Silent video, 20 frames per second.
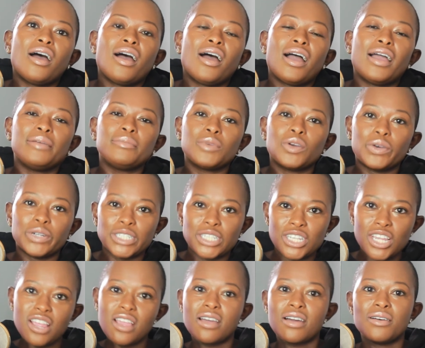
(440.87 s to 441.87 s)
I'm going
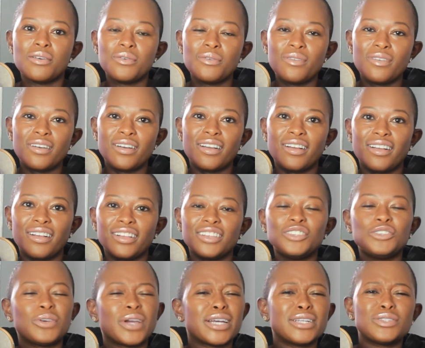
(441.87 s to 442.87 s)
to go.
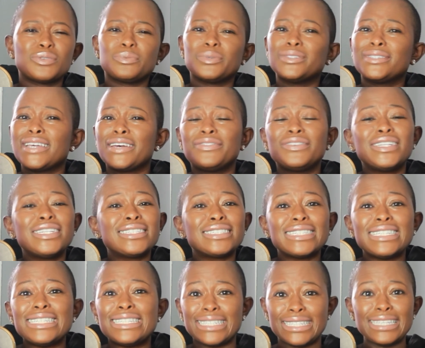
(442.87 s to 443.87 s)
You guys will
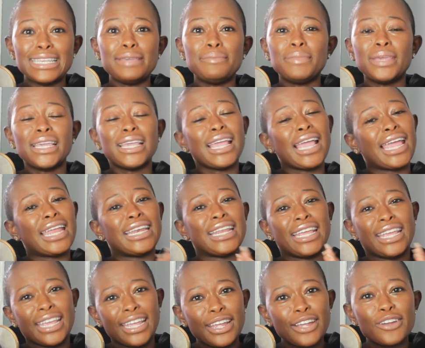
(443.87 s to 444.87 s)
definitely see me and
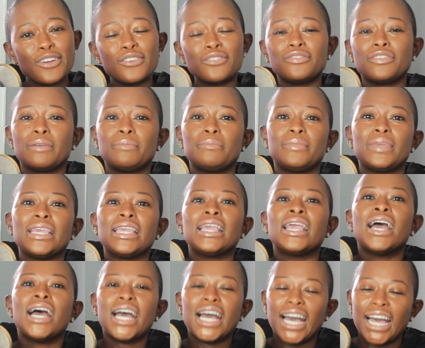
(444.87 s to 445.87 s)
hear from me
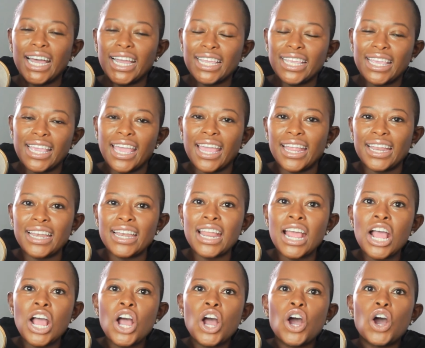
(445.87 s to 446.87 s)
again.
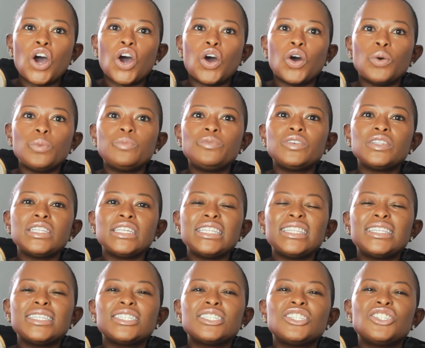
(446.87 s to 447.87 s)
Hopefully
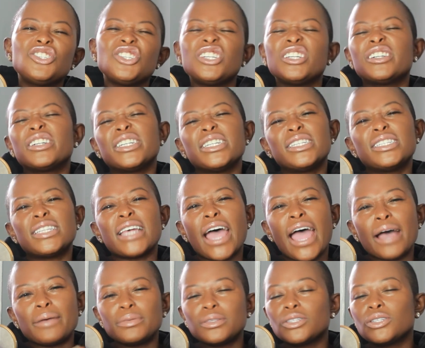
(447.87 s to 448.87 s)
this year is
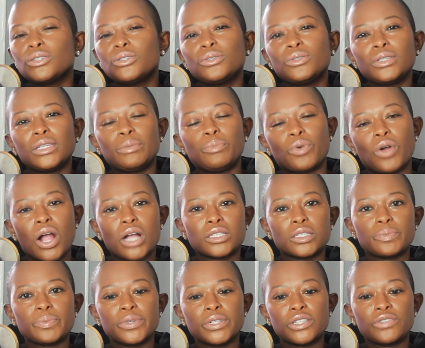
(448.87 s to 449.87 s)
absolutely
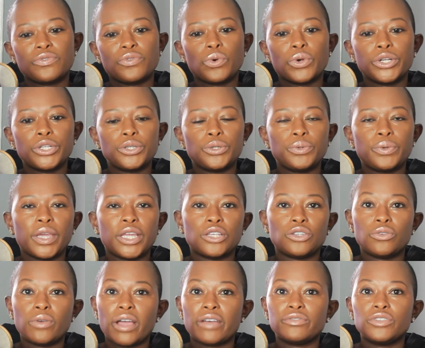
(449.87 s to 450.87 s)
prosperous for you, and
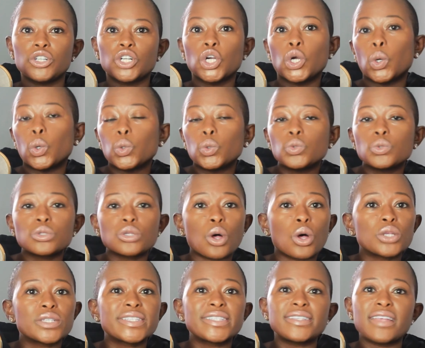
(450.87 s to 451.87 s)
you have your goals
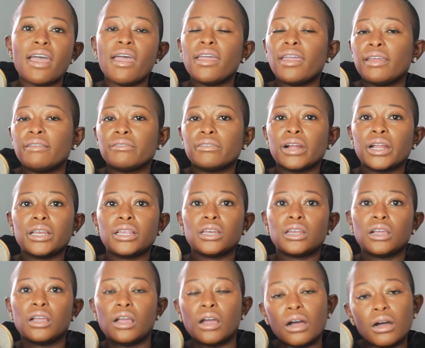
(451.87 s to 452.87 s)
all set and ready
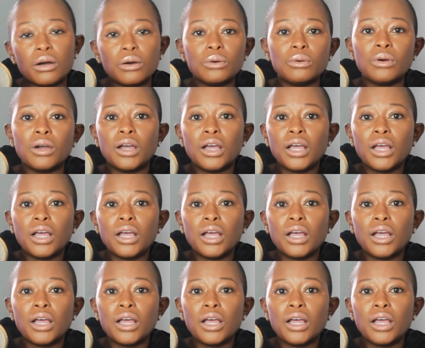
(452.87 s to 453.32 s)
to go.